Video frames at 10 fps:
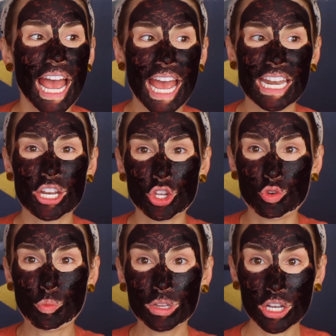and
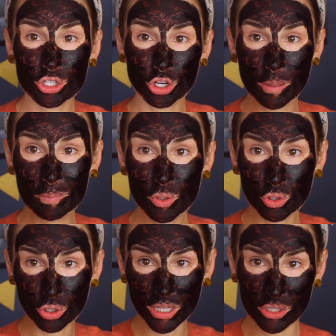you plug your
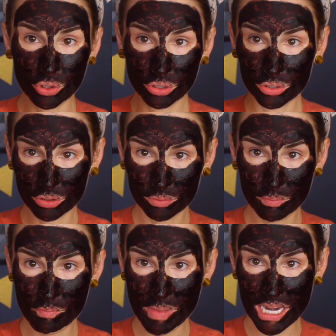computer, like your little
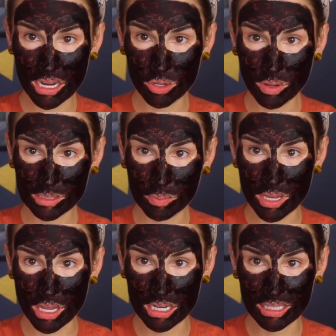mini
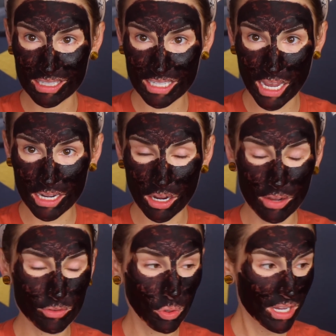USB, into the side
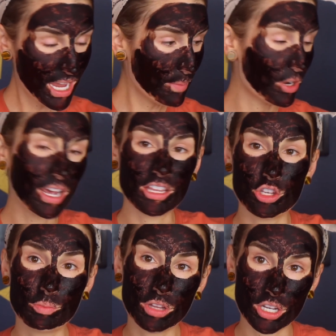of your camera, and then
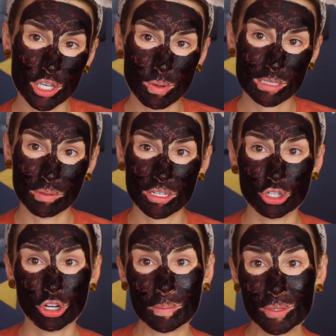you plug a USB into
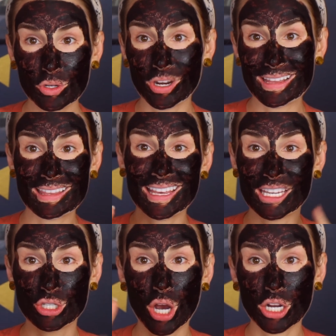your computer, and then they
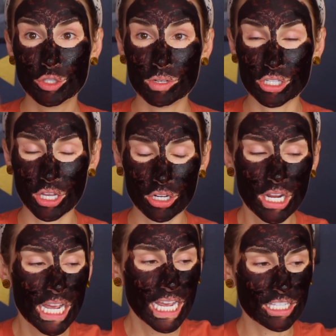can talk to each other.
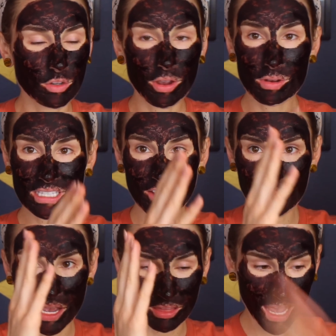And so I always have
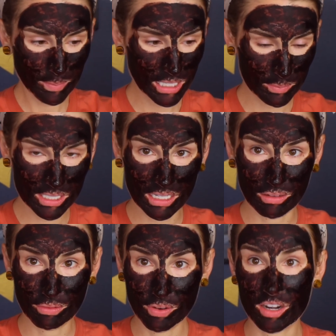my laptop sitting
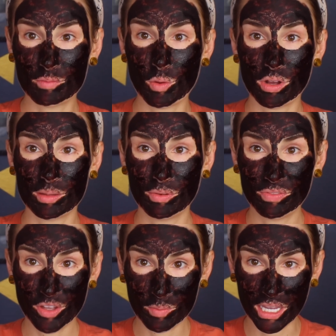in front of me while I'm
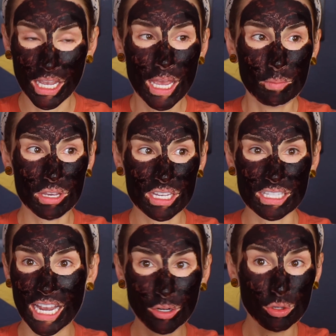filming because
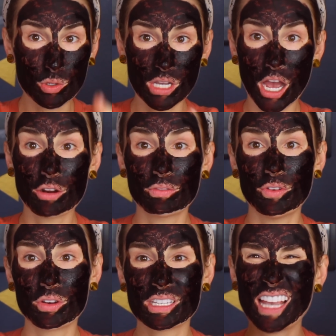I don't use
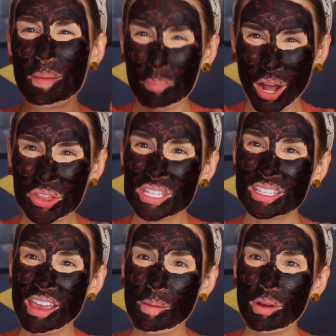autofocus. I bought this
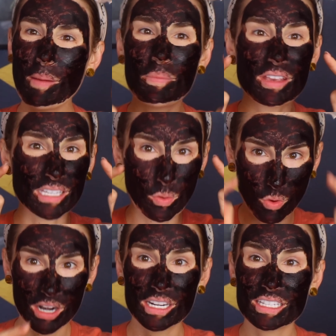camera because I
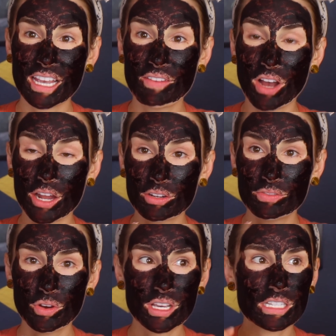wanted it to have
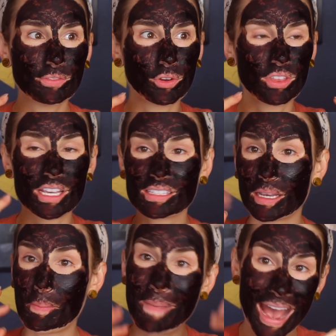autofocus for things
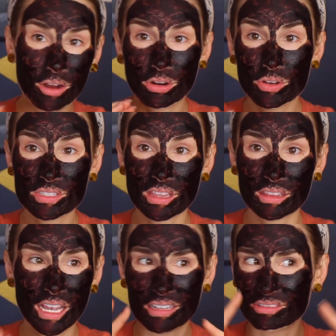like macros
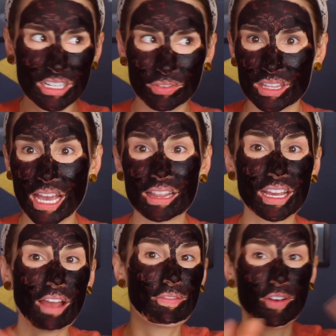and stuff like that.
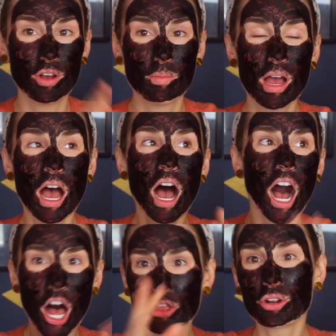Like I film
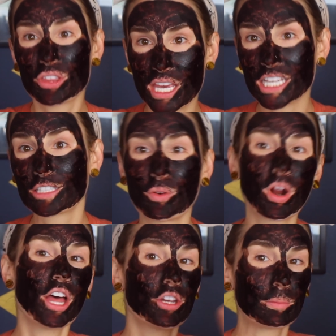other things
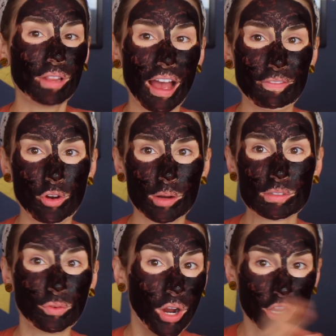for other platforms,
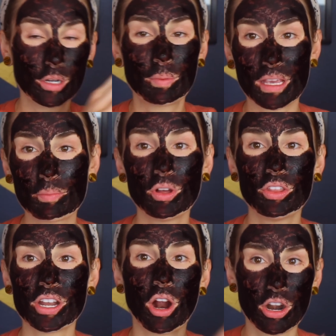for other people
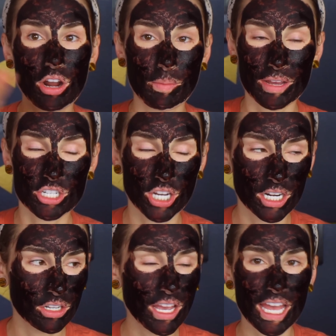that aren't on my
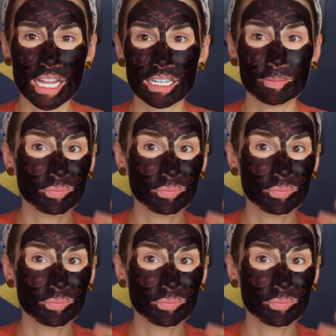channel, and